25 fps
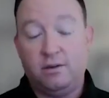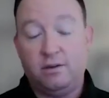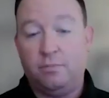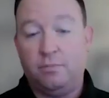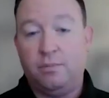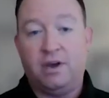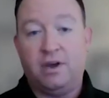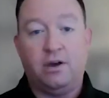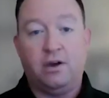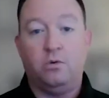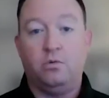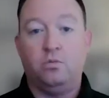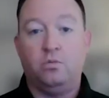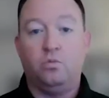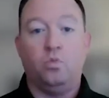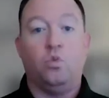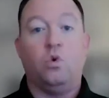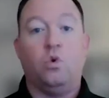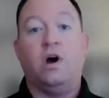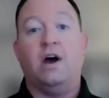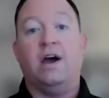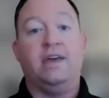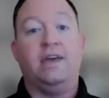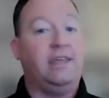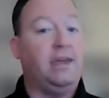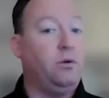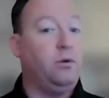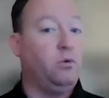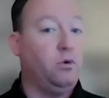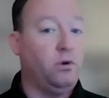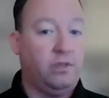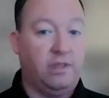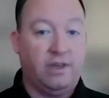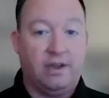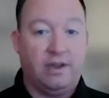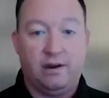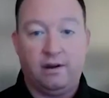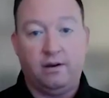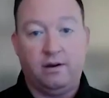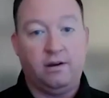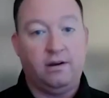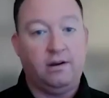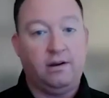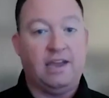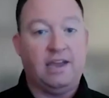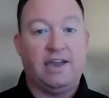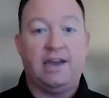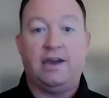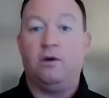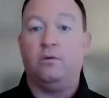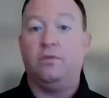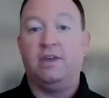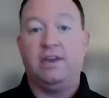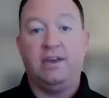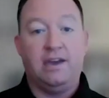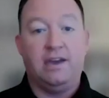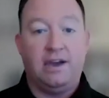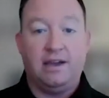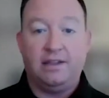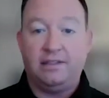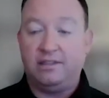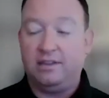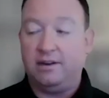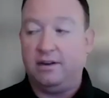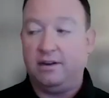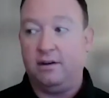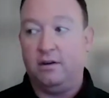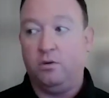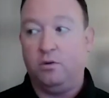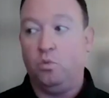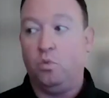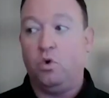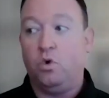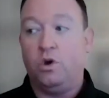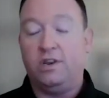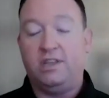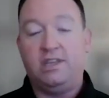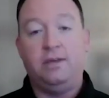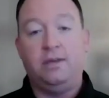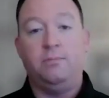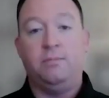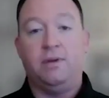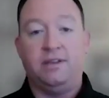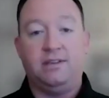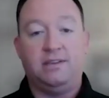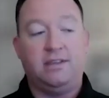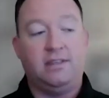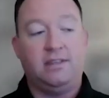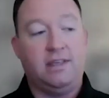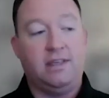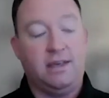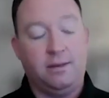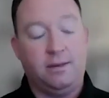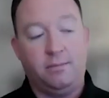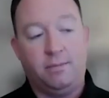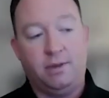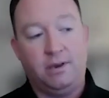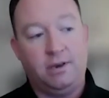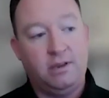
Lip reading: about why they were there and how they got there and what he meant to them.